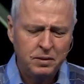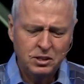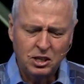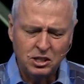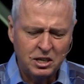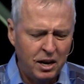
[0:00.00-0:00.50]

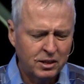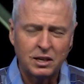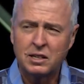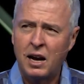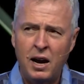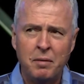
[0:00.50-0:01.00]
This is not the
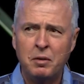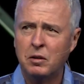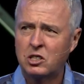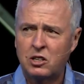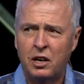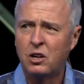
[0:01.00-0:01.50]
time to
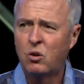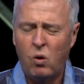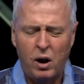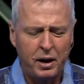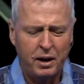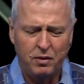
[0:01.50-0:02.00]
stay
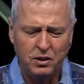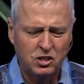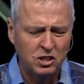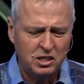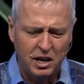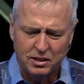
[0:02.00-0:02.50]
quiet. This
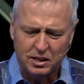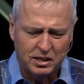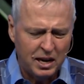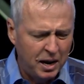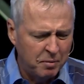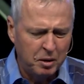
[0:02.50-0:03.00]
is not the
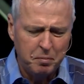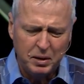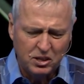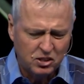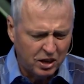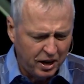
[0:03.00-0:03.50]
time to be
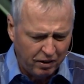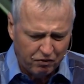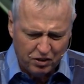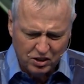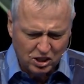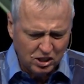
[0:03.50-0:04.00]
safe.
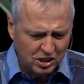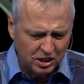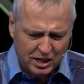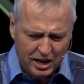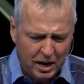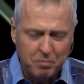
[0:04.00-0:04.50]
This is the
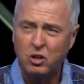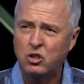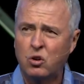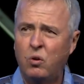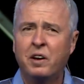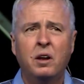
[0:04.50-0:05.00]
time to
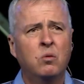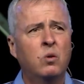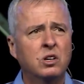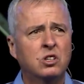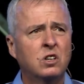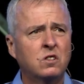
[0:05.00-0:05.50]
join in
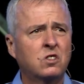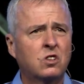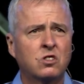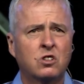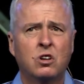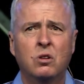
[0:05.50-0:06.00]
what Jesus
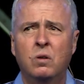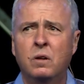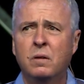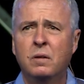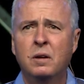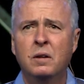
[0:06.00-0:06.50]
is doing.
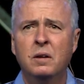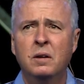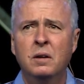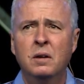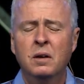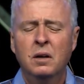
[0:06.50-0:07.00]

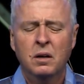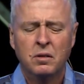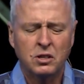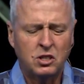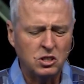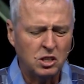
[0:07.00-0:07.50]

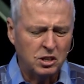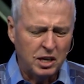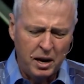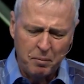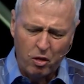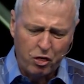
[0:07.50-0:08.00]
This is the
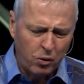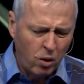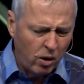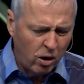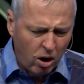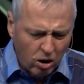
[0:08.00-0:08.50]
time to throw
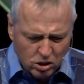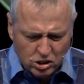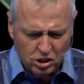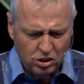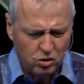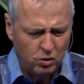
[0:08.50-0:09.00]
our
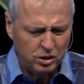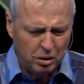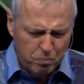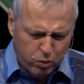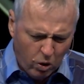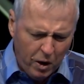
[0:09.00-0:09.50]
hearts into it, to
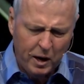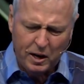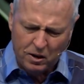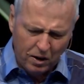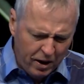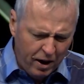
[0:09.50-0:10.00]
pray
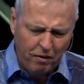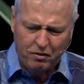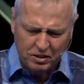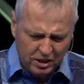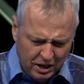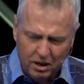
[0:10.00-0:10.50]
and love
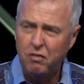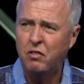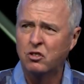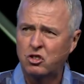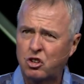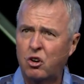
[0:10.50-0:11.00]
and give
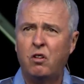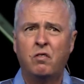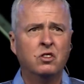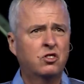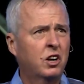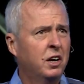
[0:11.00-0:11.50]
and serve
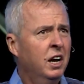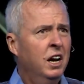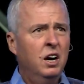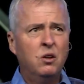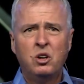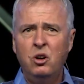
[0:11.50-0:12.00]
and say,
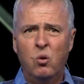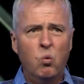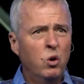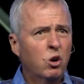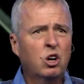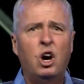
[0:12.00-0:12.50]
you know,
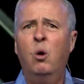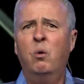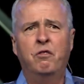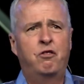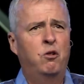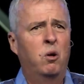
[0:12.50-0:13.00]
we're
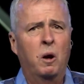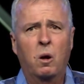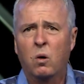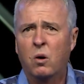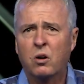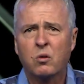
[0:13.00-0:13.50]
going for it,
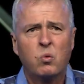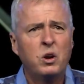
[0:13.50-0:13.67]
Lord.